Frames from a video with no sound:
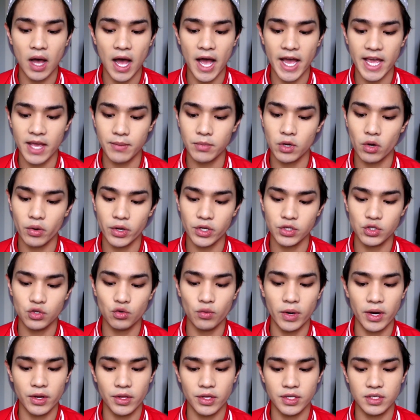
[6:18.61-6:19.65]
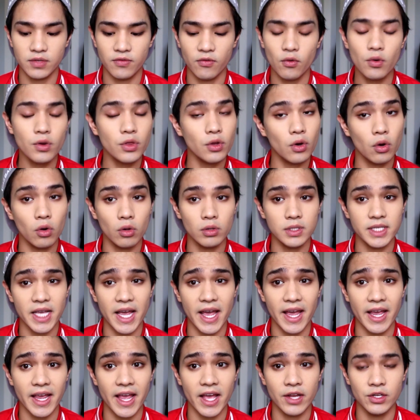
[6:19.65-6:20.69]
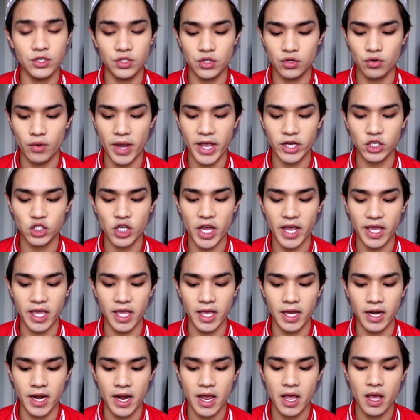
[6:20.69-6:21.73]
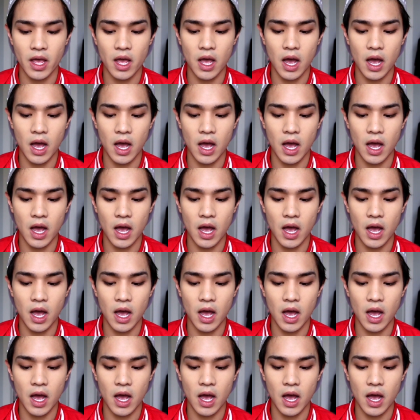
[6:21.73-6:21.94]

I am going to wear this for the whole day and do a check-in